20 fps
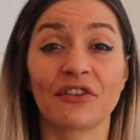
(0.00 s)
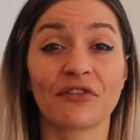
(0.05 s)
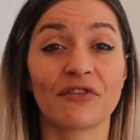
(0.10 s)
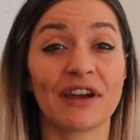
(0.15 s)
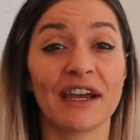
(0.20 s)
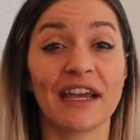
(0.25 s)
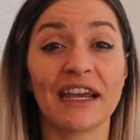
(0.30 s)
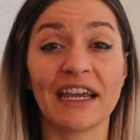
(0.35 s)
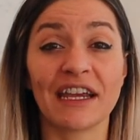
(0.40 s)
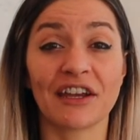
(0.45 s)
a
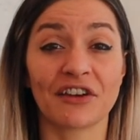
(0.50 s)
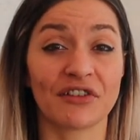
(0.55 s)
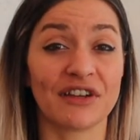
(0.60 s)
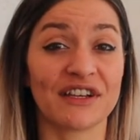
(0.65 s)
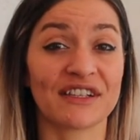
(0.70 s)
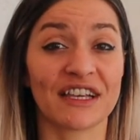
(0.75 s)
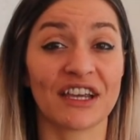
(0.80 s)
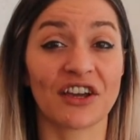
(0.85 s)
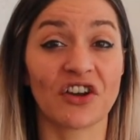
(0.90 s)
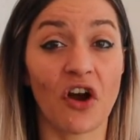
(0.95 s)
great
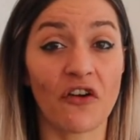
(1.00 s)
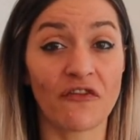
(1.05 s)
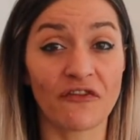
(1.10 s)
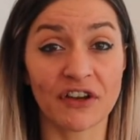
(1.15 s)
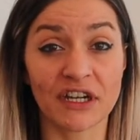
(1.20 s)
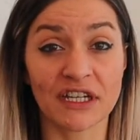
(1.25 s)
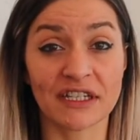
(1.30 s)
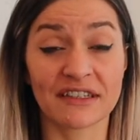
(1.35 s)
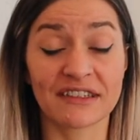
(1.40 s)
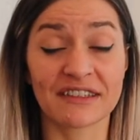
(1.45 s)
increase in
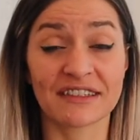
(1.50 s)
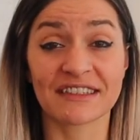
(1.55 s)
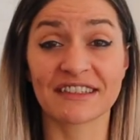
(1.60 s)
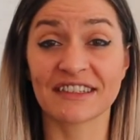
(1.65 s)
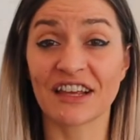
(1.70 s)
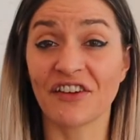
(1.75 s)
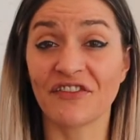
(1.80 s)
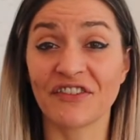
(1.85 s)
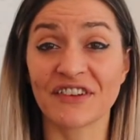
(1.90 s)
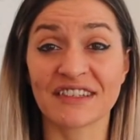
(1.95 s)
confidence,
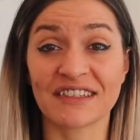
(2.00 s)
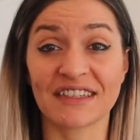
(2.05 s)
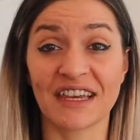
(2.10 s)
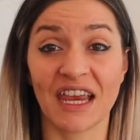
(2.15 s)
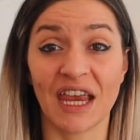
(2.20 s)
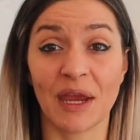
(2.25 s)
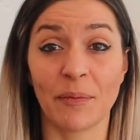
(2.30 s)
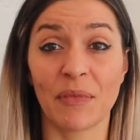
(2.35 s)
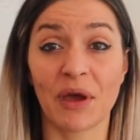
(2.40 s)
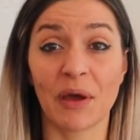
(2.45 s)

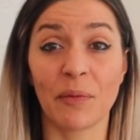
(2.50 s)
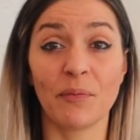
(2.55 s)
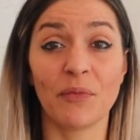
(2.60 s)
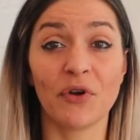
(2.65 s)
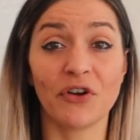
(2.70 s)
self-esteem and